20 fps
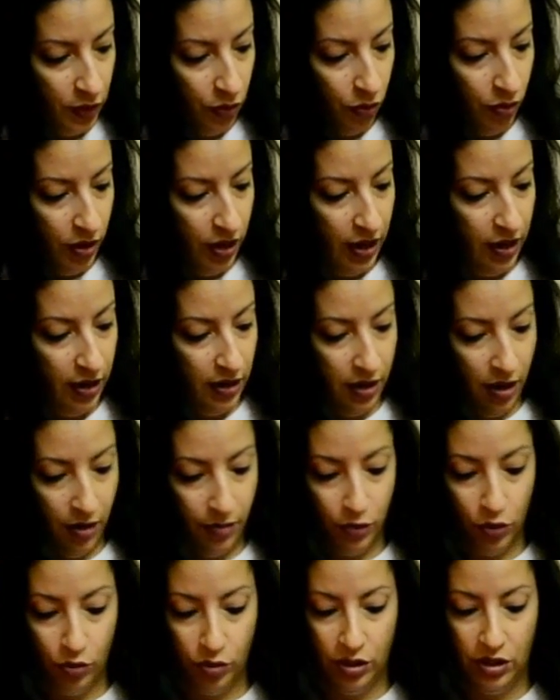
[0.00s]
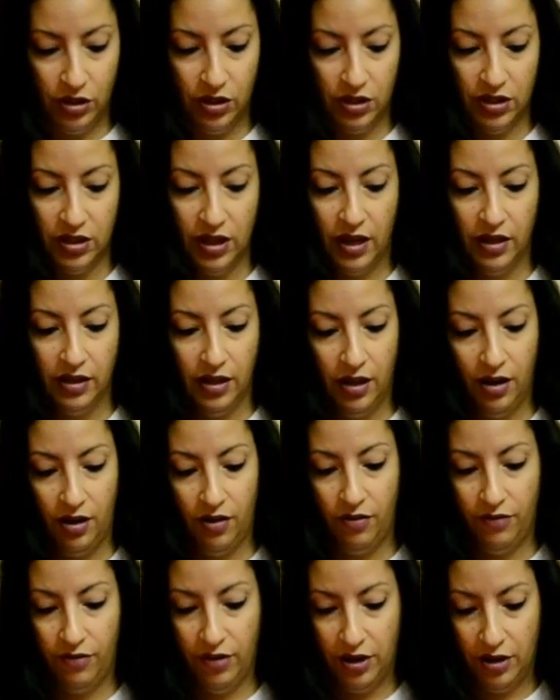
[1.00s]
Okay, and I'm using the side that
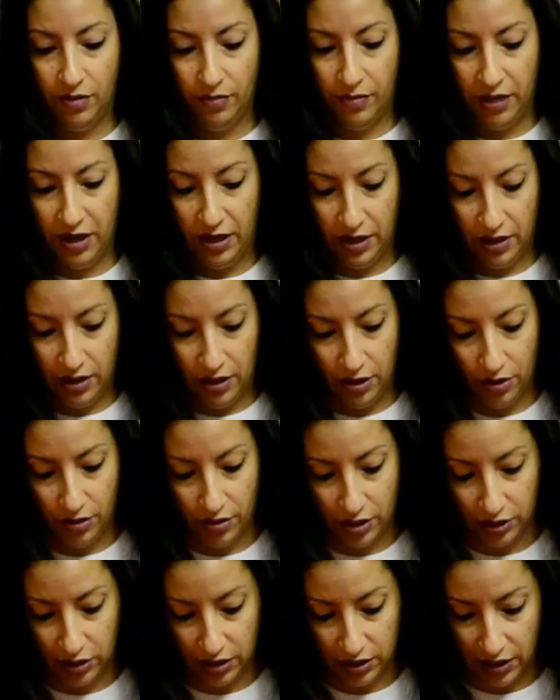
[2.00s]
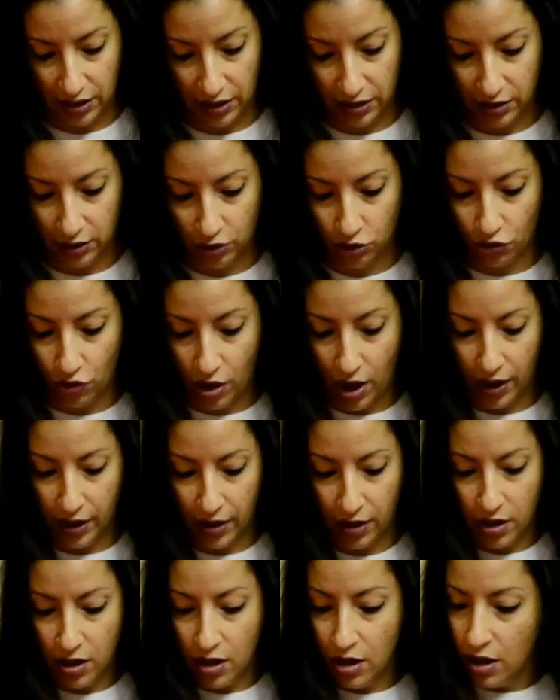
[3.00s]
I already made here that's nice and dry.